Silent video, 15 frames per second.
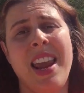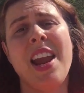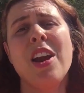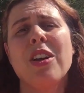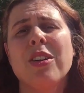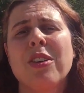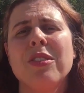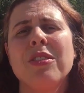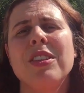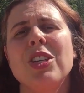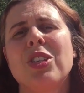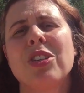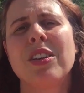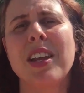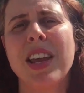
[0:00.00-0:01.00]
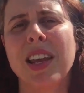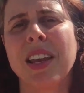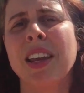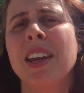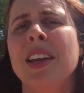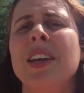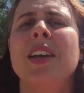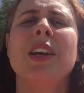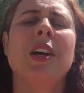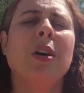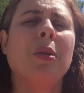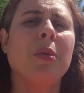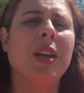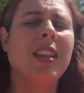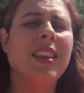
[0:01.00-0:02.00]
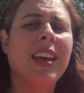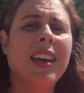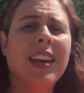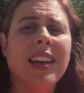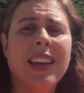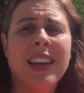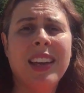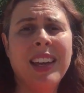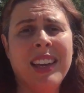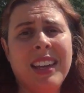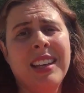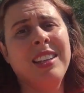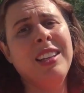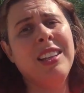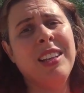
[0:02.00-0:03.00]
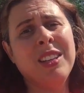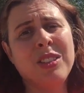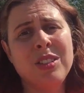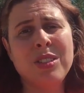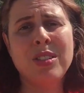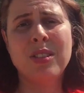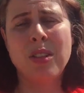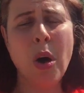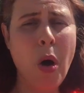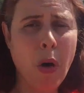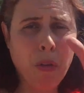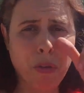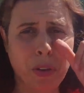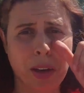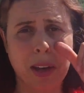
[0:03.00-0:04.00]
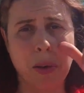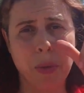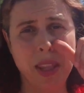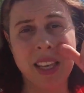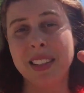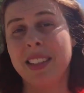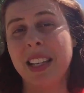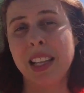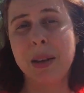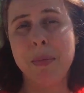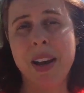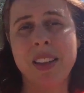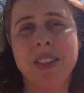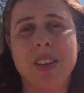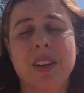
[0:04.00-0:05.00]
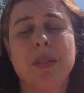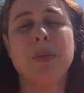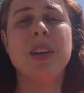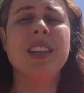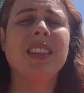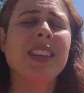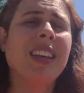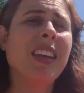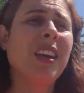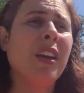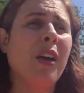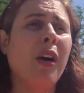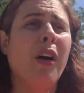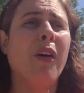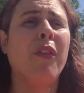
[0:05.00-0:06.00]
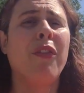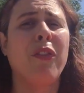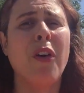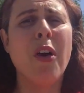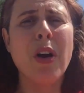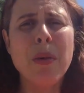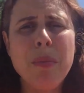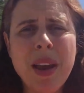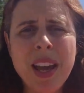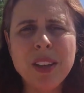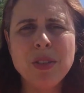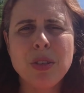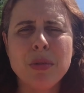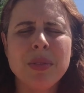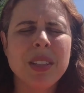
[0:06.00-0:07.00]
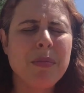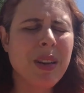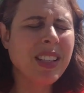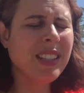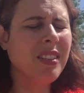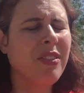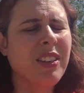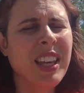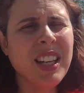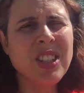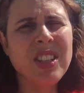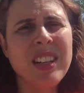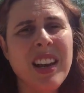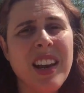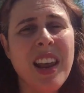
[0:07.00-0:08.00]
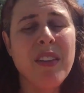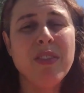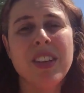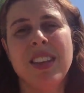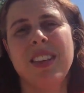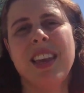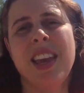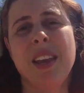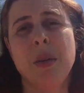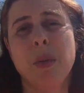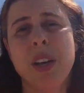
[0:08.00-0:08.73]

air conditioning, with a stove, uh, with a salamander, with four bedrooms, a massive kitchen and everything,